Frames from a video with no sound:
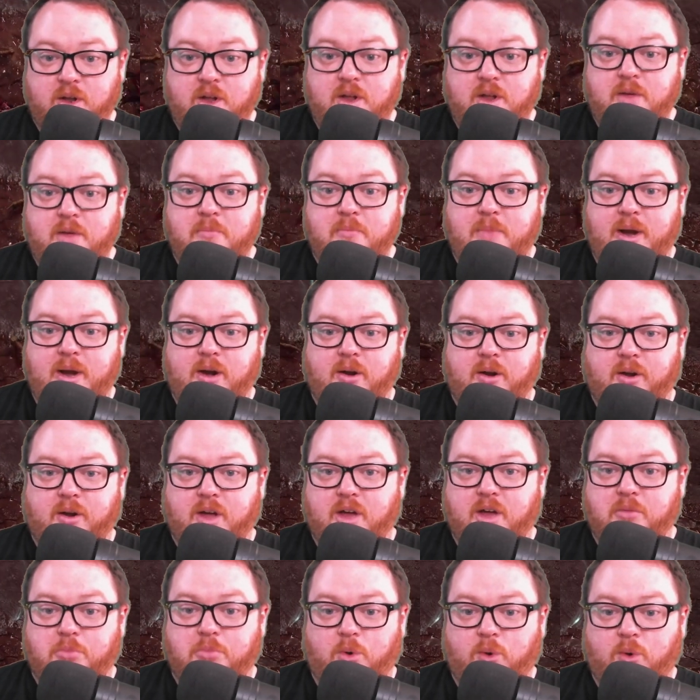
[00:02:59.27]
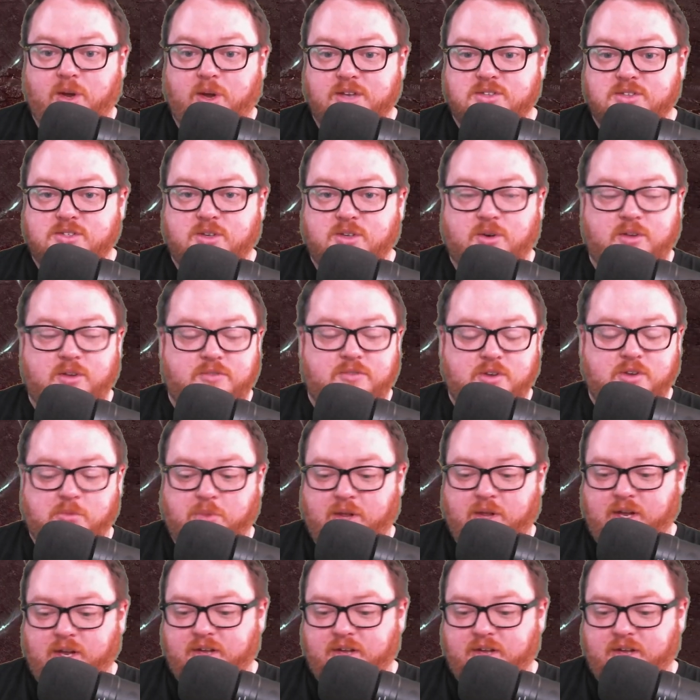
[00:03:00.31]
Paragon points. So if you're playing on